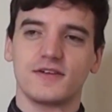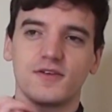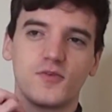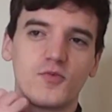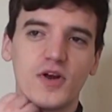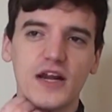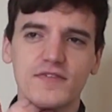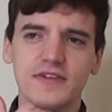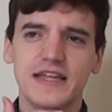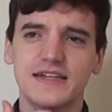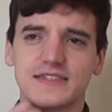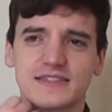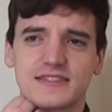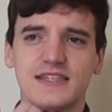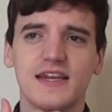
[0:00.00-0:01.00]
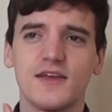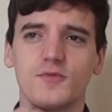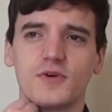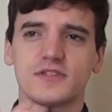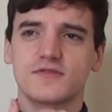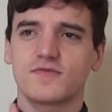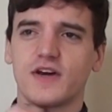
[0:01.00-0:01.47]
whatever that city
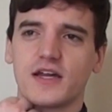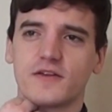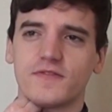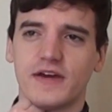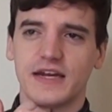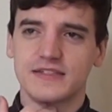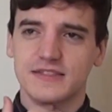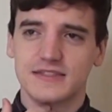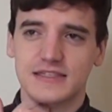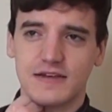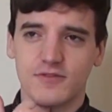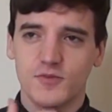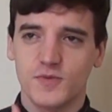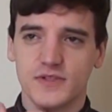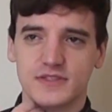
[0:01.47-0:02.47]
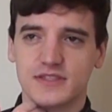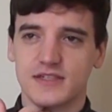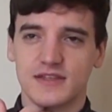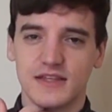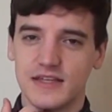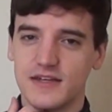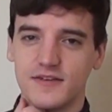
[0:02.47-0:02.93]
was in Final Fantasy VII where
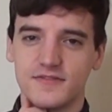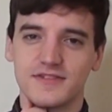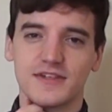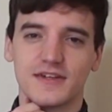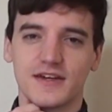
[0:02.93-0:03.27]
Sid lived.